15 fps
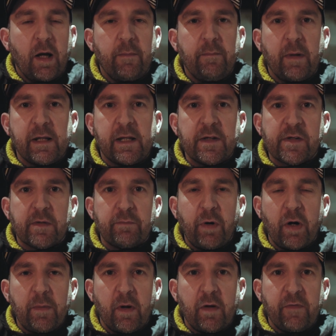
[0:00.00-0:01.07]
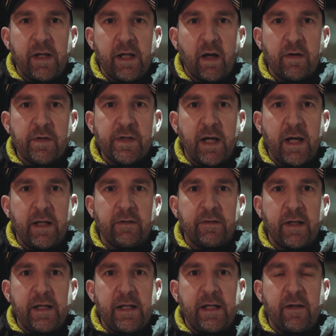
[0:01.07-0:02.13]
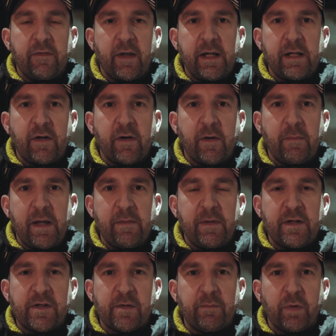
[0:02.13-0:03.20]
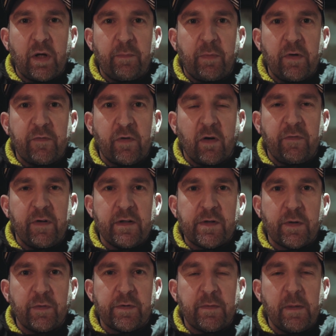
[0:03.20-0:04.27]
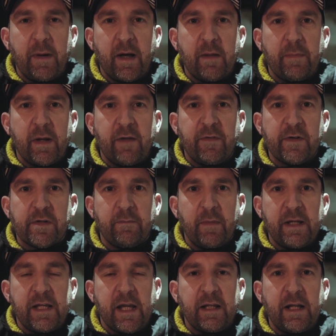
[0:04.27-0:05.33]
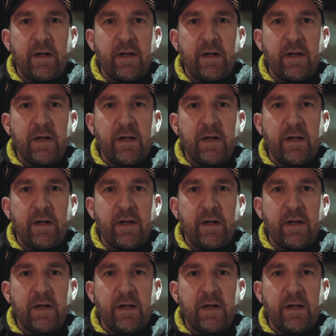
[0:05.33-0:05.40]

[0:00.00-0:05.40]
making some promo videos, and they kind of made me some bulletproof coffee and talked to me about the benefits of making it.